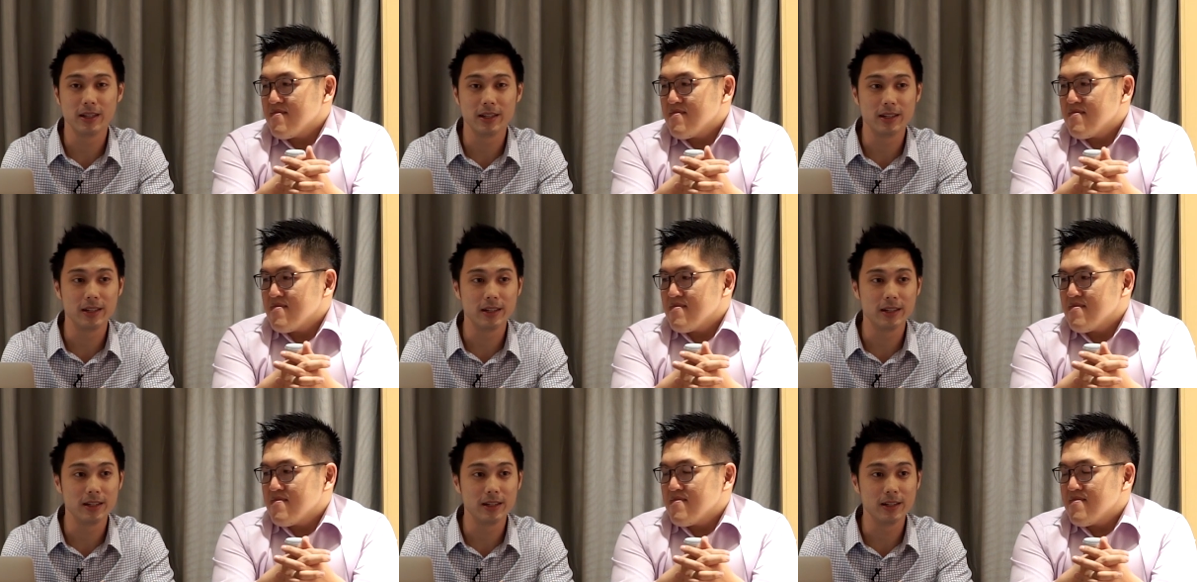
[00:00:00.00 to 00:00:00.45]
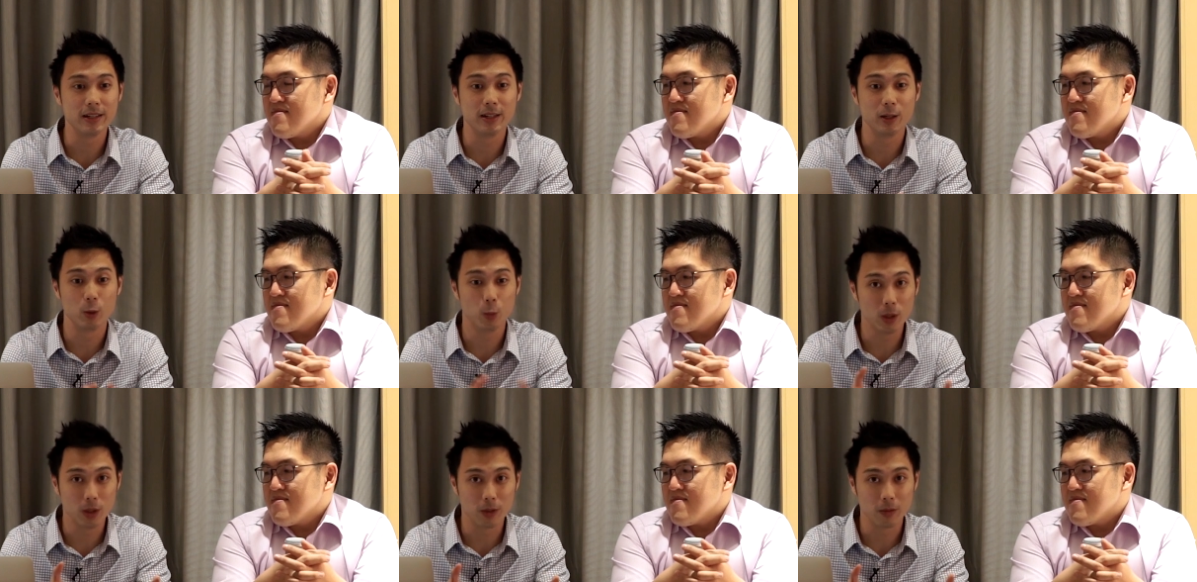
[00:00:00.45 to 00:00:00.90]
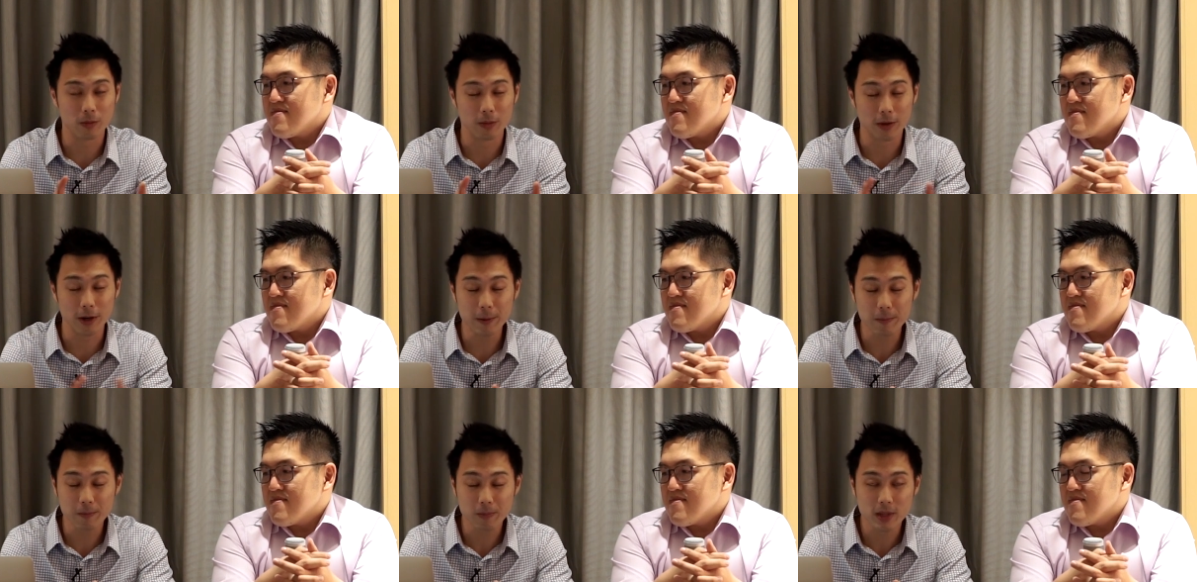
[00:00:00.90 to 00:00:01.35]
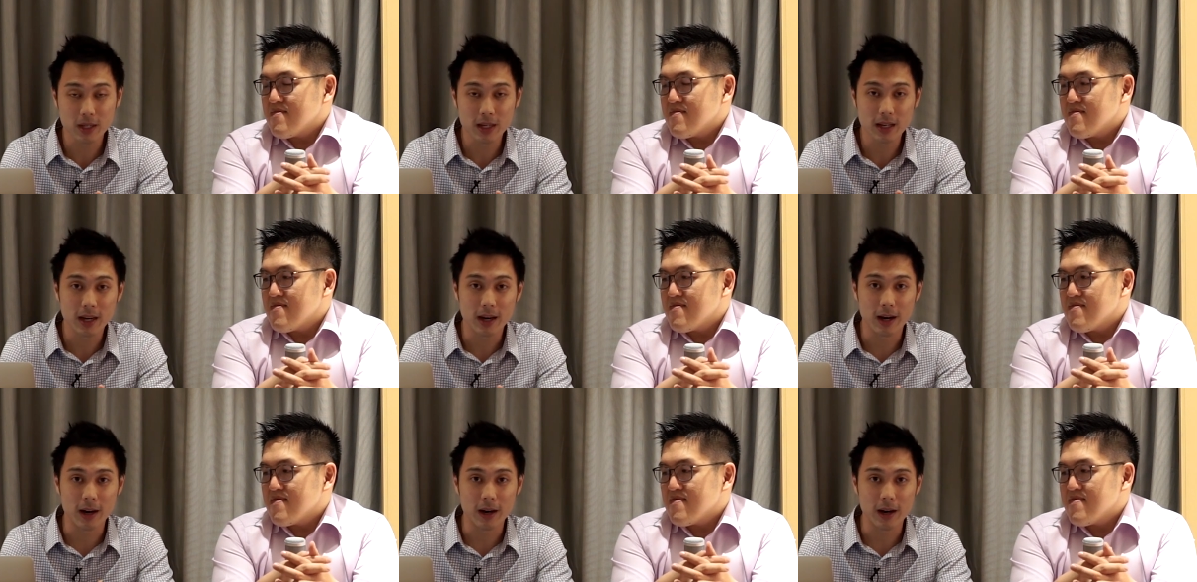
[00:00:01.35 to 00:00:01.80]
Speaker 1: in, in the world, right?
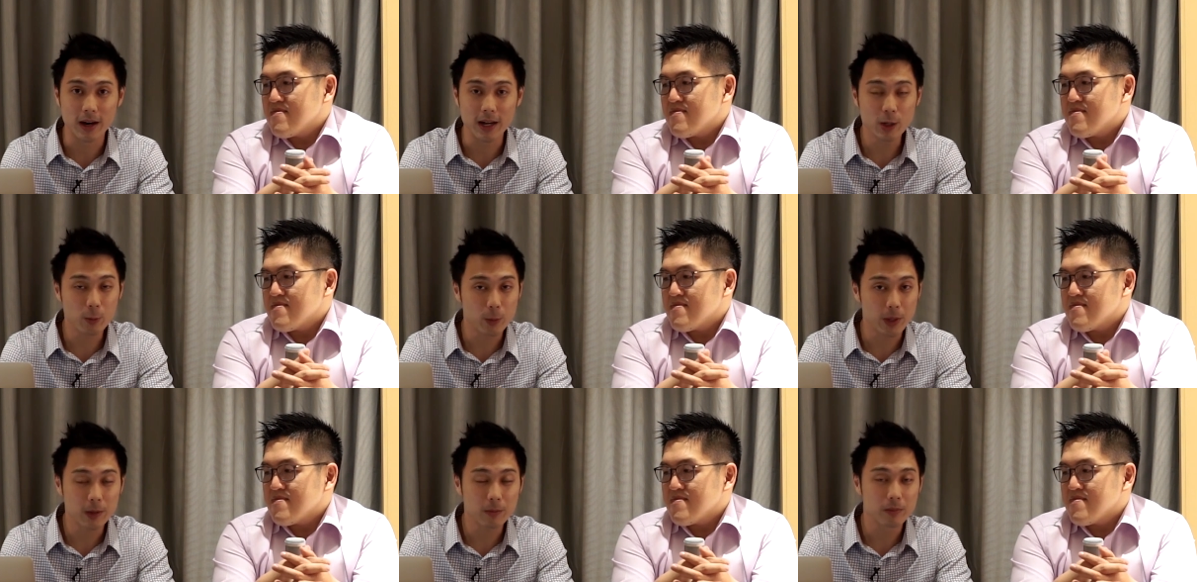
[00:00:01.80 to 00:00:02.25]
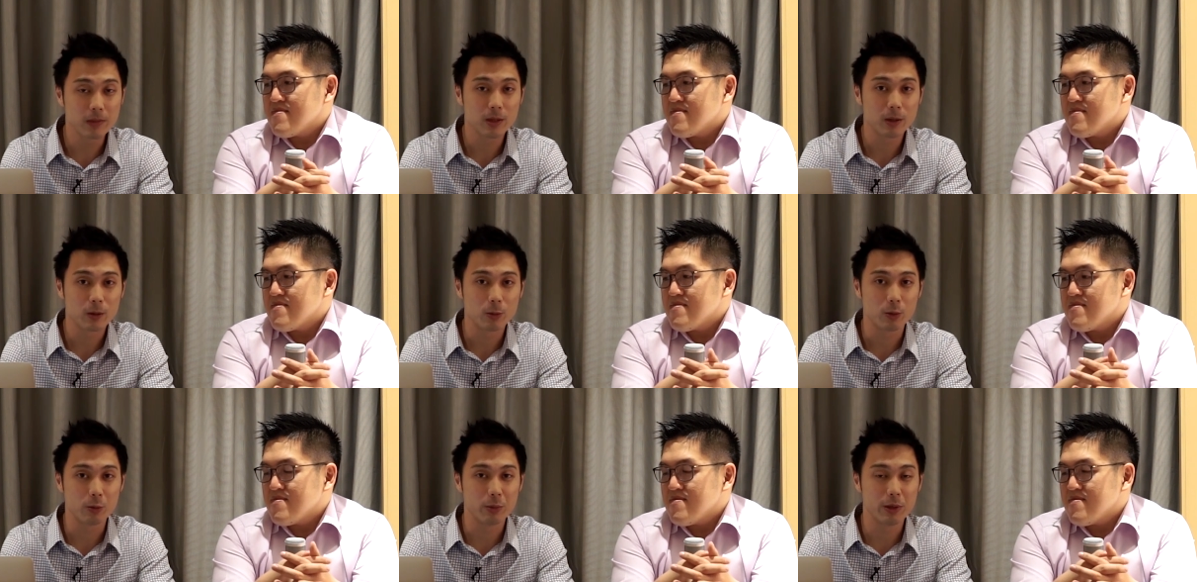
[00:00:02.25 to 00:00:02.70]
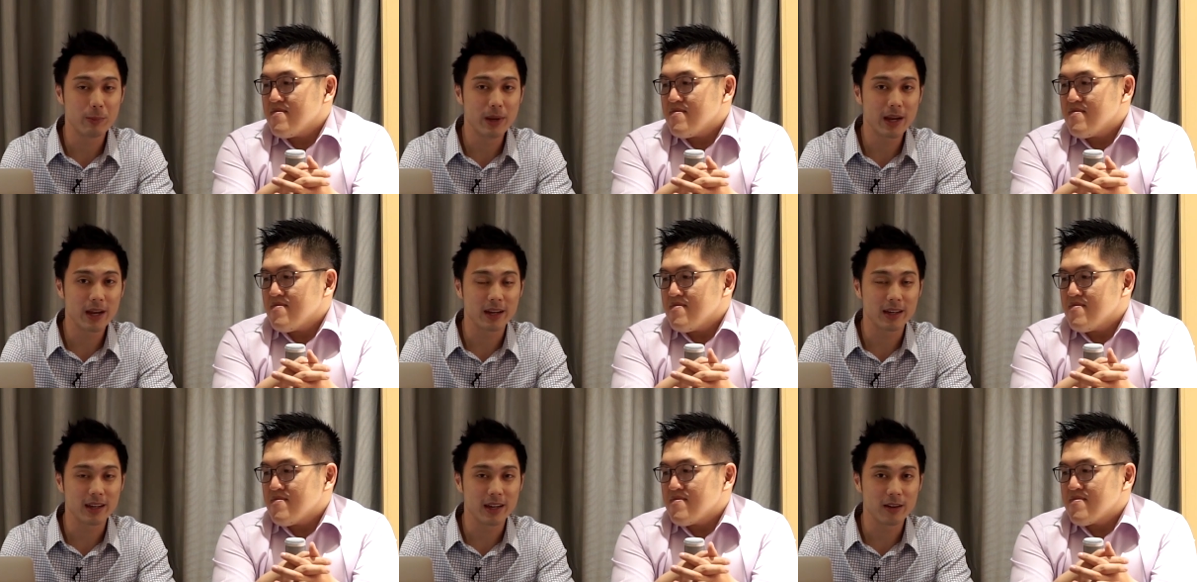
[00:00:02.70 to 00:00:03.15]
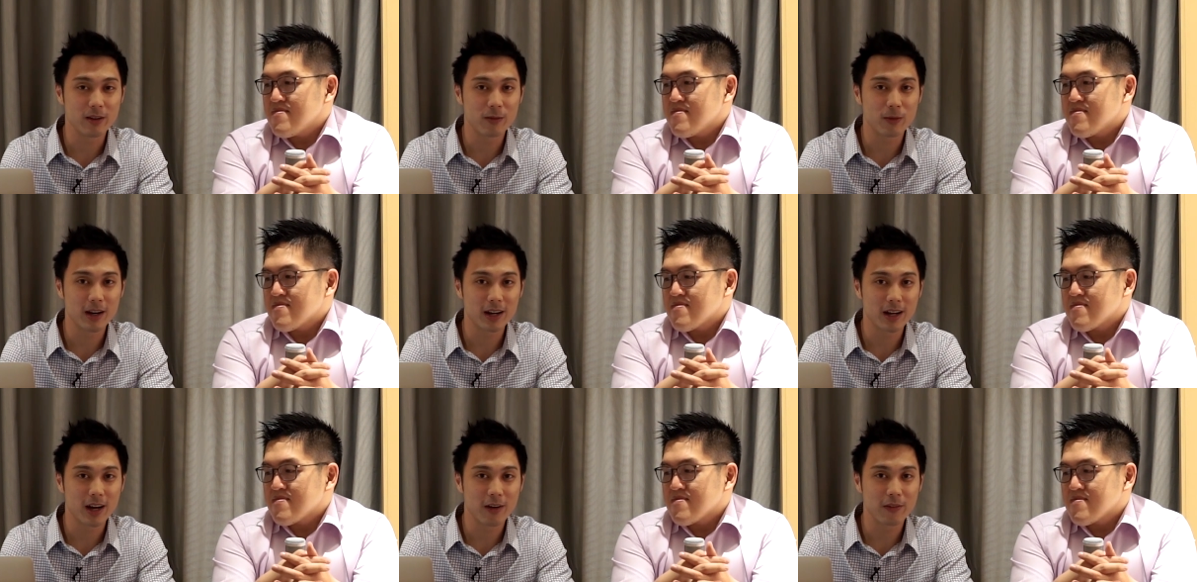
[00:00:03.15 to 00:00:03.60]
Uh, anyway, we'll be back again
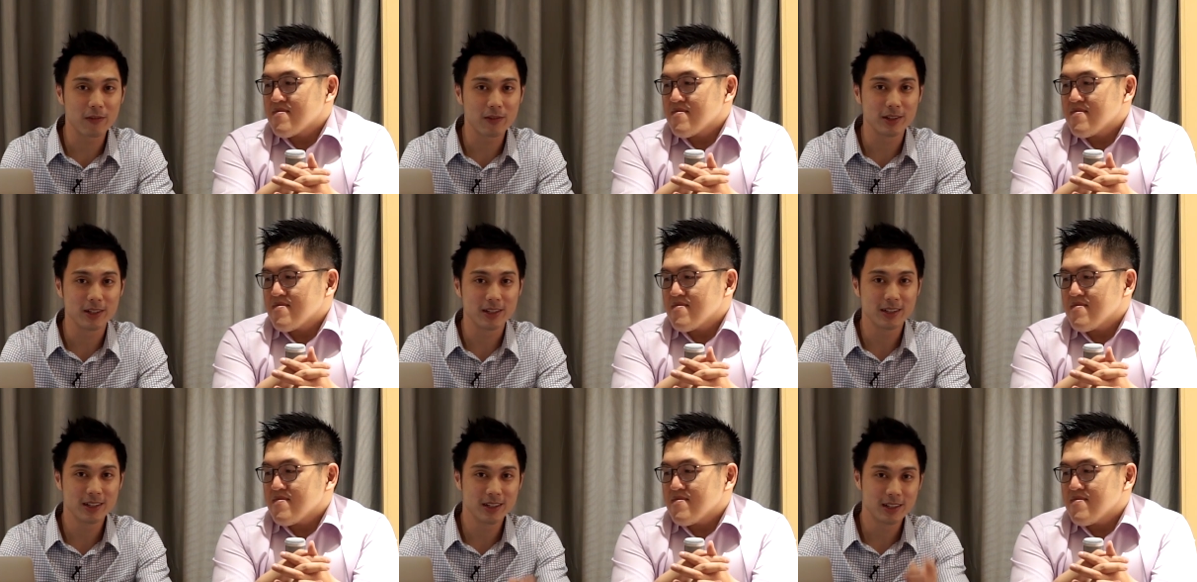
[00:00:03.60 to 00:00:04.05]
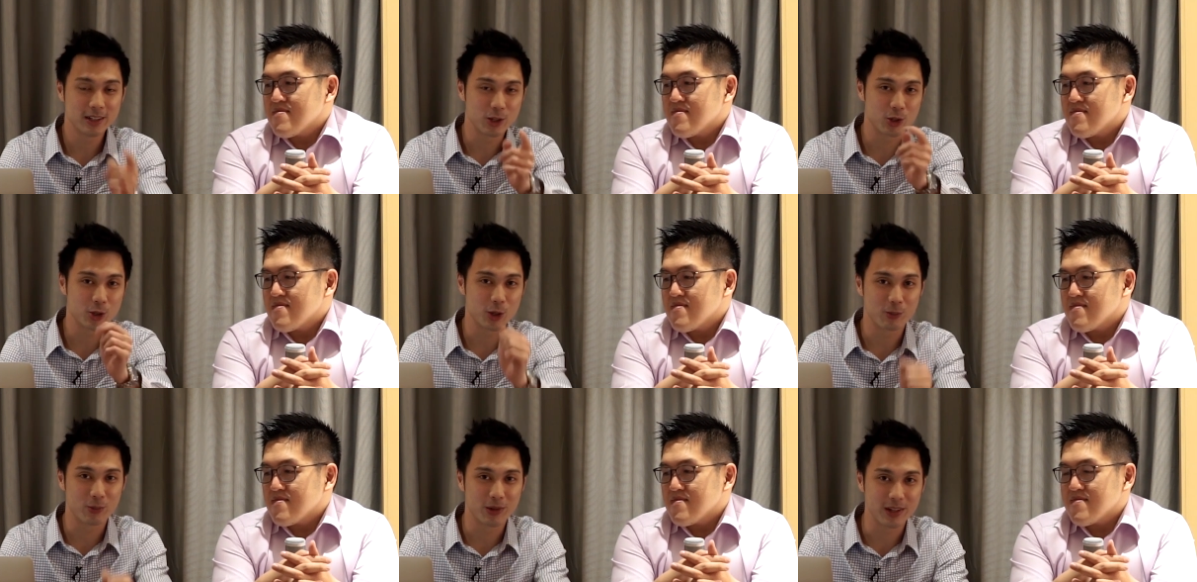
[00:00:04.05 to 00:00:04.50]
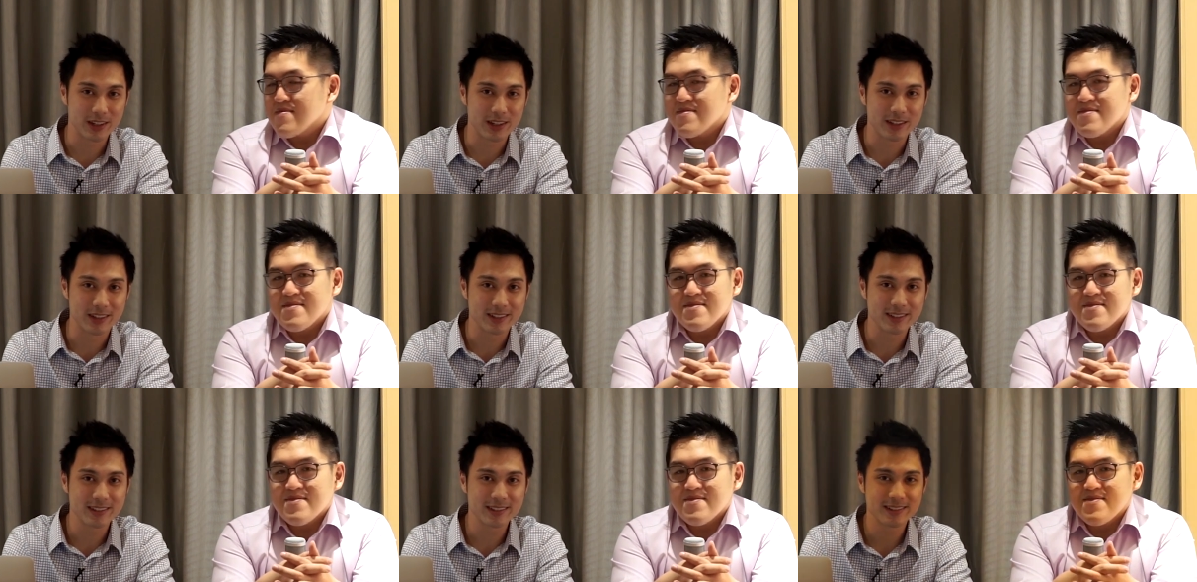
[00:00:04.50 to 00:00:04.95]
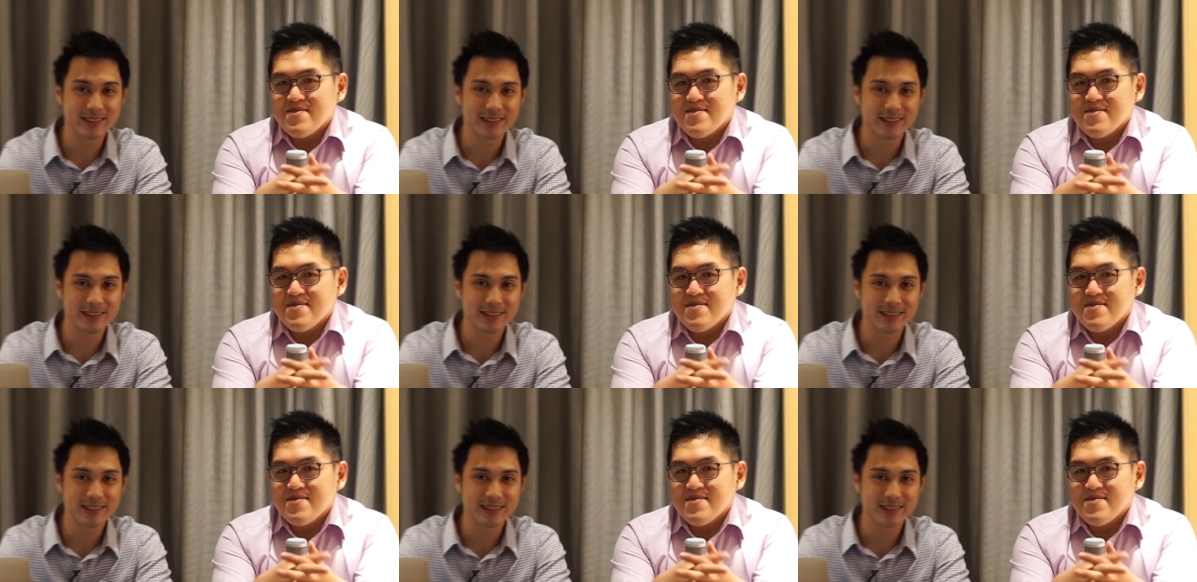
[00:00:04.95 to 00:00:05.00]
right after the short break here.